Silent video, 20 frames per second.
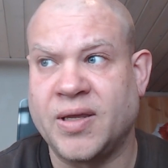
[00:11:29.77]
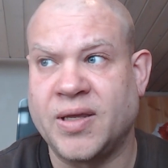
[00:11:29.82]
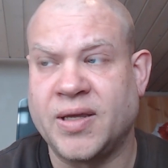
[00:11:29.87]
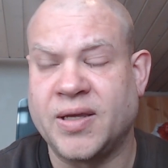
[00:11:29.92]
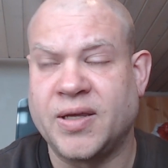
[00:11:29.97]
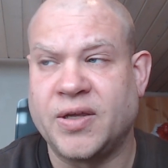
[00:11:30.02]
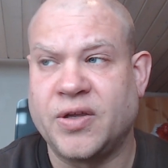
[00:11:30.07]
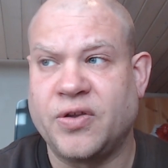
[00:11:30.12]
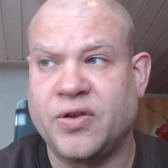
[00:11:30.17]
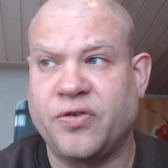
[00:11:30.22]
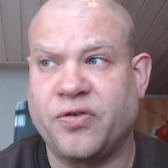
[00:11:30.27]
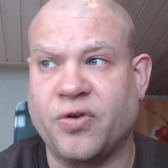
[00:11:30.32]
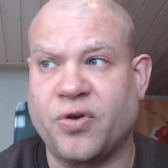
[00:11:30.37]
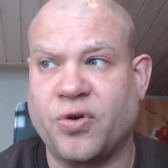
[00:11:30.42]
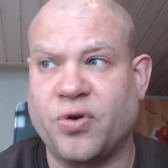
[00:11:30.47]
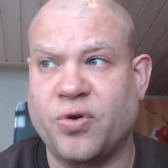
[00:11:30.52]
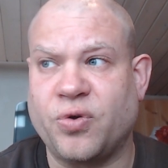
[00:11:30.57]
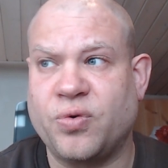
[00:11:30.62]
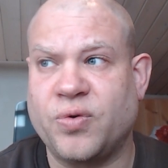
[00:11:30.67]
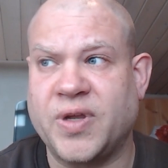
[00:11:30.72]

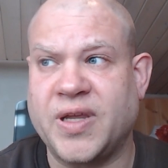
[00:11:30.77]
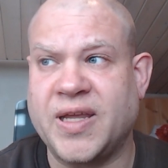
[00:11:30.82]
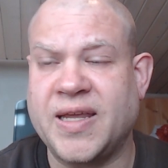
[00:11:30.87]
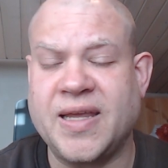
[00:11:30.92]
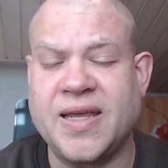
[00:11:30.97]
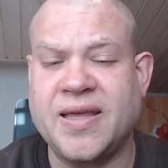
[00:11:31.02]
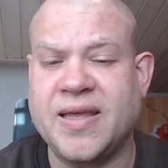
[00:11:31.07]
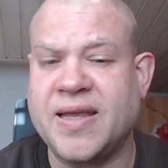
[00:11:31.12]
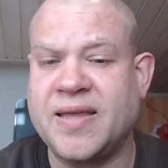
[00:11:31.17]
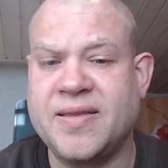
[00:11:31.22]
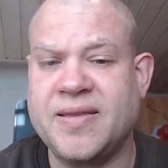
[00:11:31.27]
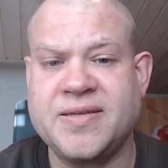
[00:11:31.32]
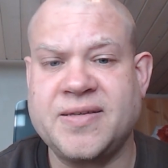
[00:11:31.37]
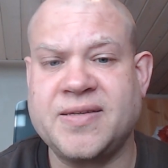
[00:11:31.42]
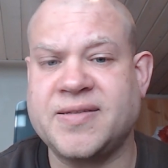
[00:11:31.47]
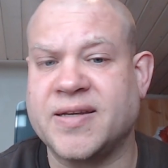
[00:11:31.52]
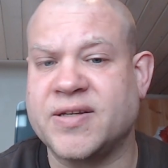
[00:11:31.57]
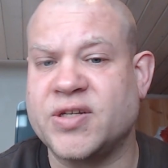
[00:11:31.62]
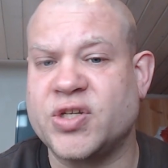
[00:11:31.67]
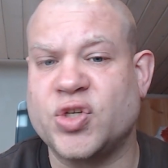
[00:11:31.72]
So, and this is
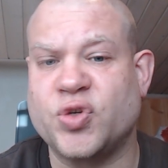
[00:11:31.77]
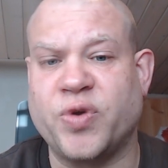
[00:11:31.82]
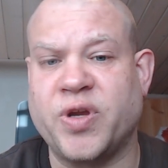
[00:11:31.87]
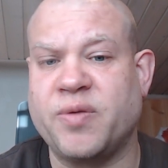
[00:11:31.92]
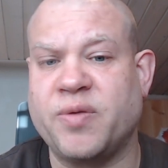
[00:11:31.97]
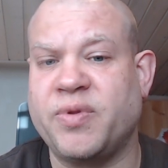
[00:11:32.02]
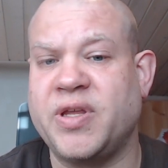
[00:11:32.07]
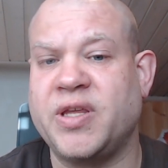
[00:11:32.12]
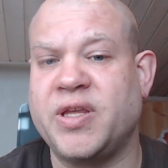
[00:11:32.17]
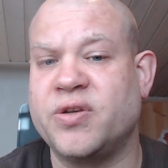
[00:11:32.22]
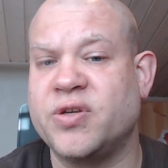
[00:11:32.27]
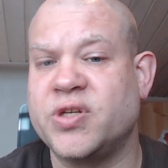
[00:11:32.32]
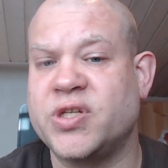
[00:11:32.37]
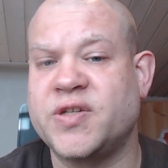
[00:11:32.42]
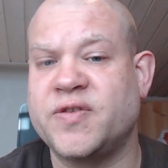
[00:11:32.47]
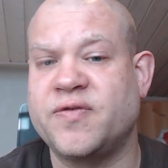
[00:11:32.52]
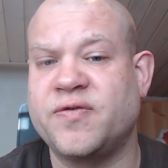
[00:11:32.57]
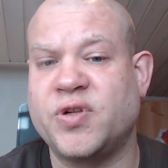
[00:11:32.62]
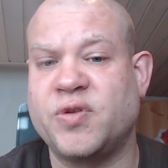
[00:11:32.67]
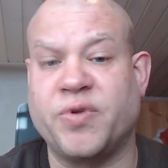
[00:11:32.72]
extremely
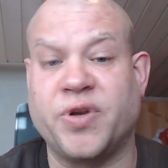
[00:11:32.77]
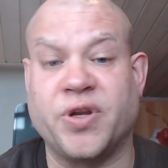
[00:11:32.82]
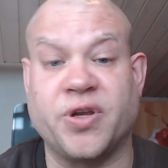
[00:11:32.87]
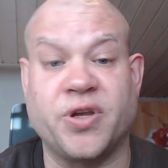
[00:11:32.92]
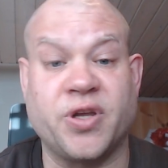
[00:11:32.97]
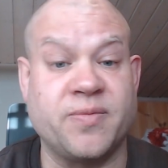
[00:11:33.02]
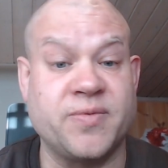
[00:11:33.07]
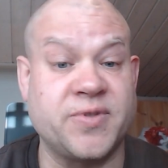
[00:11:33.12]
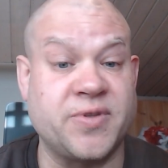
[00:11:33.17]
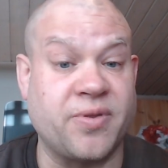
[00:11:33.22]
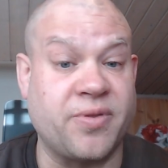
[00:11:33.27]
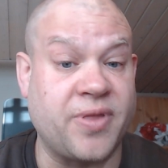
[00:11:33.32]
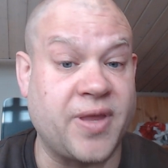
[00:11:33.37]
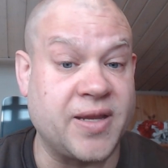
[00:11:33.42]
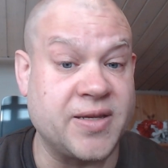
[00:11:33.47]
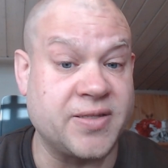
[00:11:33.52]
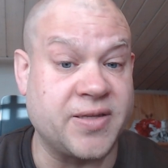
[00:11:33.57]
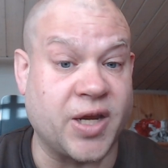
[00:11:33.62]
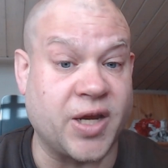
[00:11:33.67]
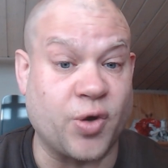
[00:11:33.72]
useful when it comes to things
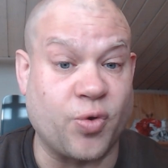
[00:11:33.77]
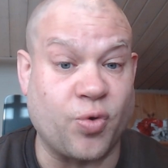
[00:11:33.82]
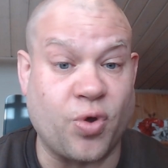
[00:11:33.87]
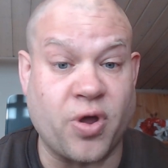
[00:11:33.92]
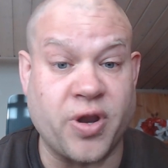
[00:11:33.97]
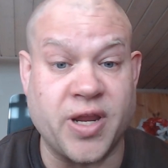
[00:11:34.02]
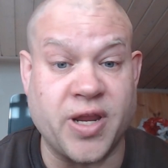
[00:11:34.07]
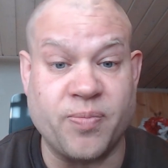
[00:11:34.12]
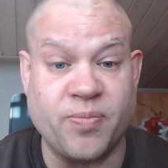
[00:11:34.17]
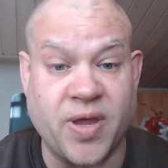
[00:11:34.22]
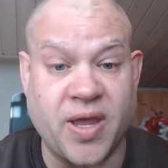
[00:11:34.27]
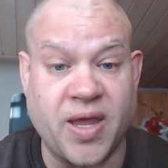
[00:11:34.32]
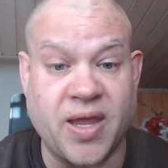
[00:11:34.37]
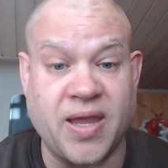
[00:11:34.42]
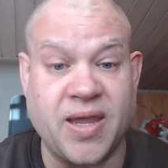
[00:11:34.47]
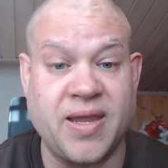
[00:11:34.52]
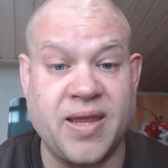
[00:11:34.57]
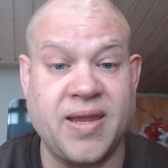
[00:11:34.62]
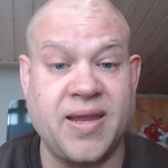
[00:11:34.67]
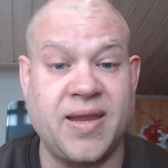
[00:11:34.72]
like chronic
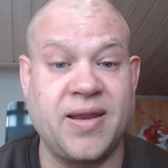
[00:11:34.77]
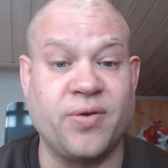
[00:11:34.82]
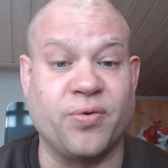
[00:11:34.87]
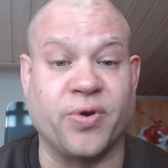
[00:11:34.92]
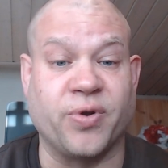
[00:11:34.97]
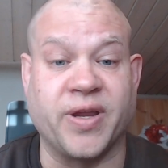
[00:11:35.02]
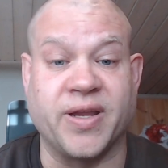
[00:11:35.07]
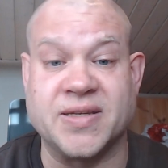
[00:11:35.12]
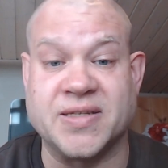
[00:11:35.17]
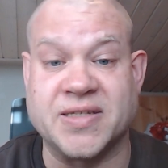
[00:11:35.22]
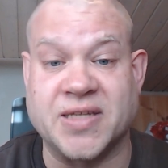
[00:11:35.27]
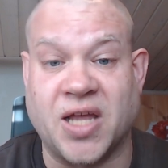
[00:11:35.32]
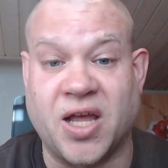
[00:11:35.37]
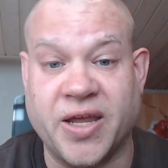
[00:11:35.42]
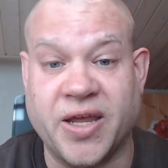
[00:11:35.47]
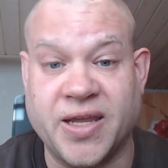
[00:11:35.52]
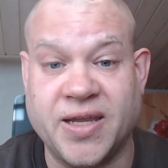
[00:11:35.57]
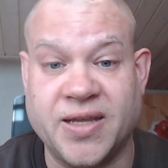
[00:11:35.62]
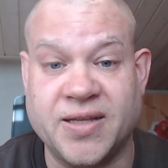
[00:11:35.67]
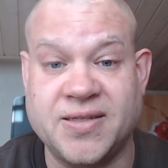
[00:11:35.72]
pain or
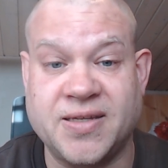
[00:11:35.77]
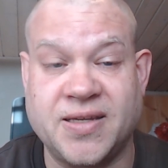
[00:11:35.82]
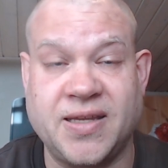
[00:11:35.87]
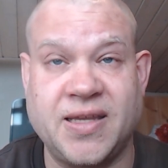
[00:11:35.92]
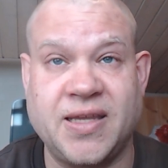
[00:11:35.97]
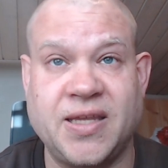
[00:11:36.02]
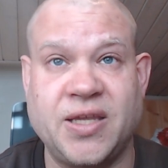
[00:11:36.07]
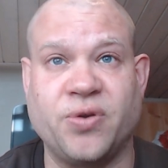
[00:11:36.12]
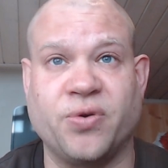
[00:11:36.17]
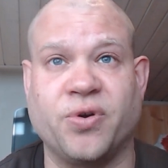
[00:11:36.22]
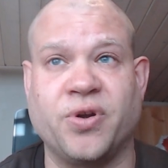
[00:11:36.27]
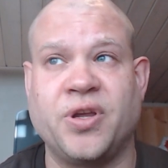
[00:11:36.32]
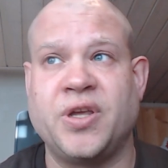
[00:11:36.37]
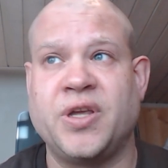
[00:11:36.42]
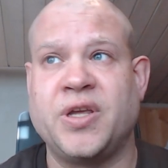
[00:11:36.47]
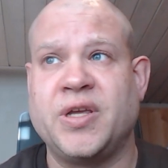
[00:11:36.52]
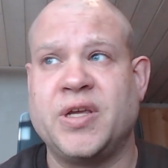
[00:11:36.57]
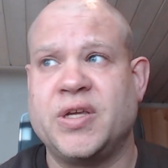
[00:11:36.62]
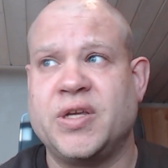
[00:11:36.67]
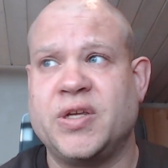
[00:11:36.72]
anxiety, or
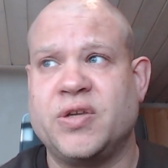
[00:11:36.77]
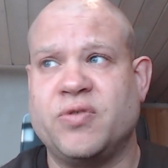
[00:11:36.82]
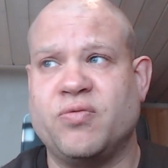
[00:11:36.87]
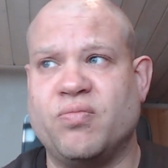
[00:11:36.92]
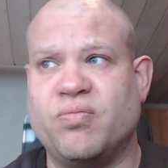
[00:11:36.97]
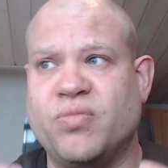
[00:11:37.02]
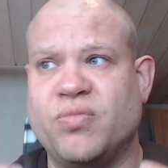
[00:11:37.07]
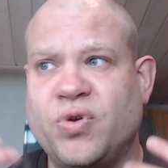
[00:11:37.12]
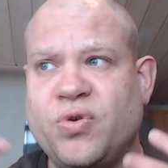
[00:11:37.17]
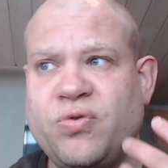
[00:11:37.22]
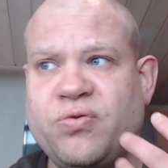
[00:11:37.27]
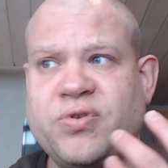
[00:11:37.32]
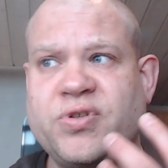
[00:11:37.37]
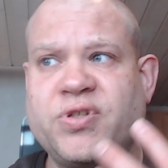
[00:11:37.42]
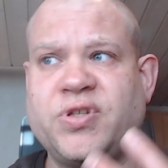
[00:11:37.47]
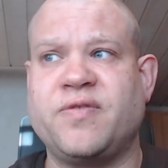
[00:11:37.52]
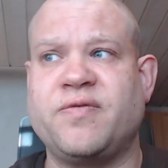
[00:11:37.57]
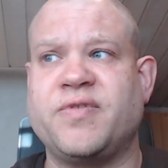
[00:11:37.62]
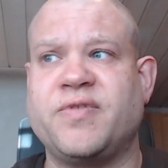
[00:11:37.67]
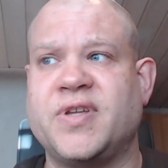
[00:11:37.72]
most of
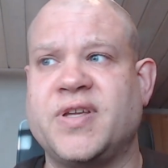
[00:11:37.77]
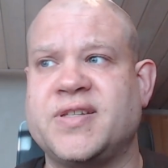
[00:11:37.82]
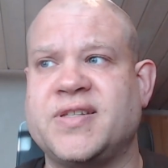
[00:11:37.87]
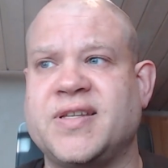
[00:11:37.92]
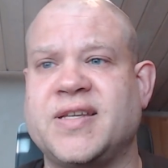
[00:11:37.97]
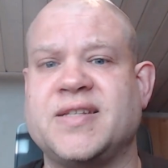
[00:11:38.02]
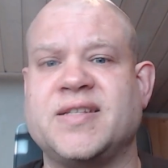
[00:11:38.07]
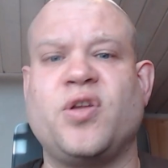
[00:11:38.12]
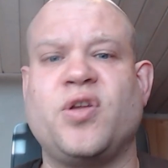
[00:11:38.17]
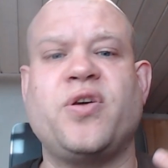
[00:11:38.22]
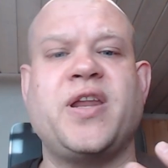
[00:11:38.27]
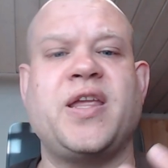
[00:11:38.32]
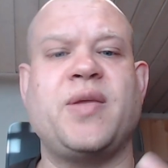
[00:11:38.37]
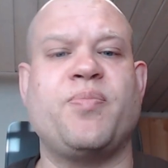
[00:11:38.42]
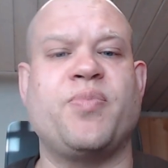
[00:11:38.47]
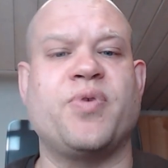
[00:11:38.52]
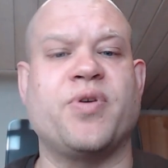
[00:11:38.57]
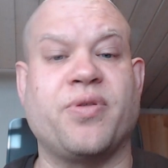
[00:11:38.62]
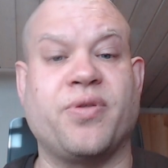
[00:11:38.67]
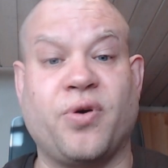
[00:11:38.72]
this is not a
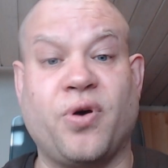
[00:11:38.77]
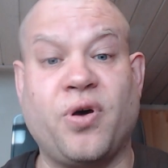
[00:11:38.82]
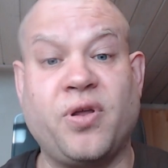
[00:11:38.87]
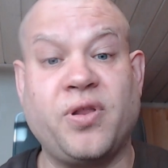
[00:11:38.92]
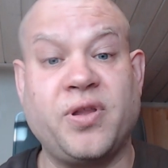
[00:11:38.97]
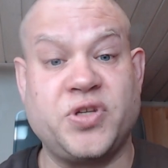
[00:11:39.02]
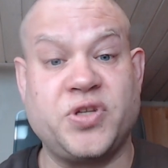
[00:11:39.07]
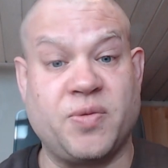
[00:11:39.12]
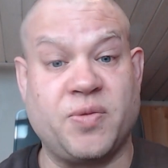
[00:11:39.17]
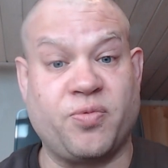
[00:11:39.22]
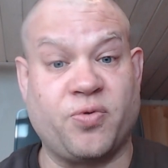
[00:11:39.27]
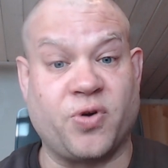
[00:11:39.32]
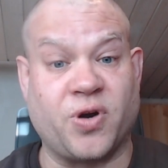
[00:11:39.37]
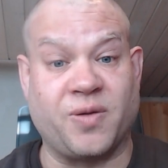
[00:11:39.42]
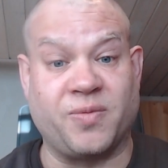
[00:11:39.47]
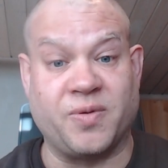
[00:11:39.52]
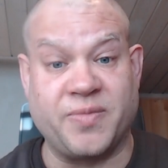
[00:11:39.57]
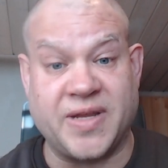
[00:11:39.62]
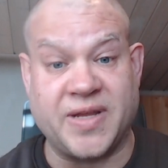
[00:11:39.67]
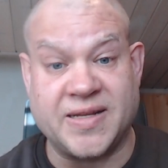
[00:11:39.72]
pathology problem,
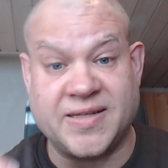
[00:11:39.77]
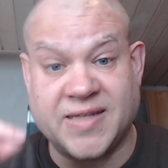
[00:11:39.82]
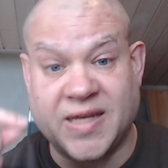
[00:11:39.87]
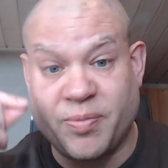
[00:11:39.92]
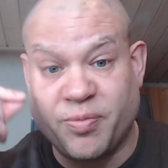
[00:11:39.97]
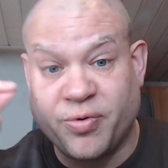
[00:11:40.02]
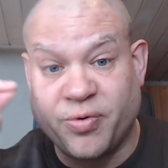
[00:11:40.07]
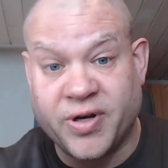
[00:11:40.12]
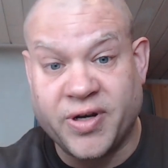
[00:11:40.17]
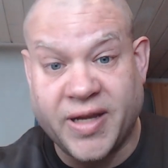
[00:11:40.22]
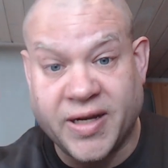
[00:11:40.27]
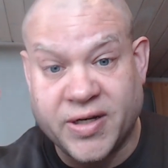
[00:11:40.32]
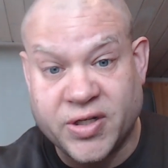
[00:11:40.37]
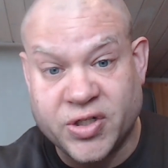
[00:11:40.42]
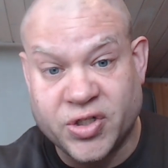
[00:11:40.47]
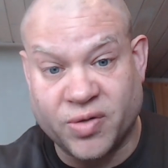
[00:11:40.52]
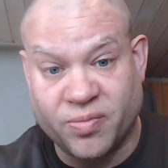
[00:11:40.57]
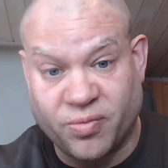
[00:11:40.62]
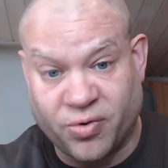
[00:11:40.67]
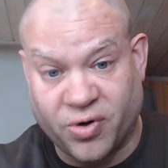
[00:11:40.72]
it's a prediction
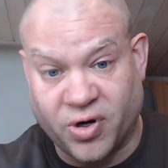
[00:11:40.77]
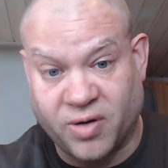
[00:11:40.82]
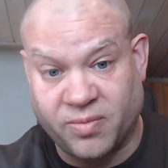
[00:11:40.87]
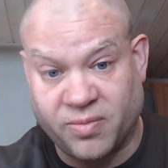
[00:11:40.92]
problem.